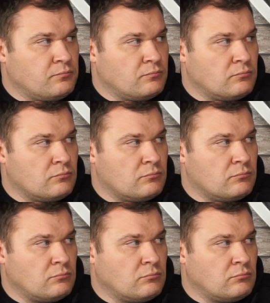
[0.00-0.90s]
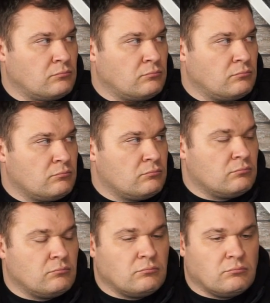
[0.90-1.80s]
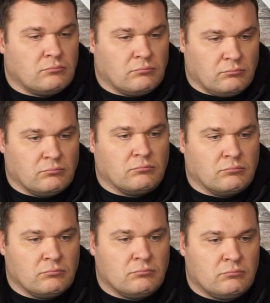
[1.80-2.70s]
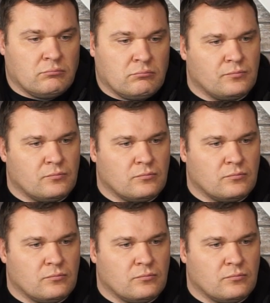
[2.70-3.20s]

No words are spoken by the person on screen.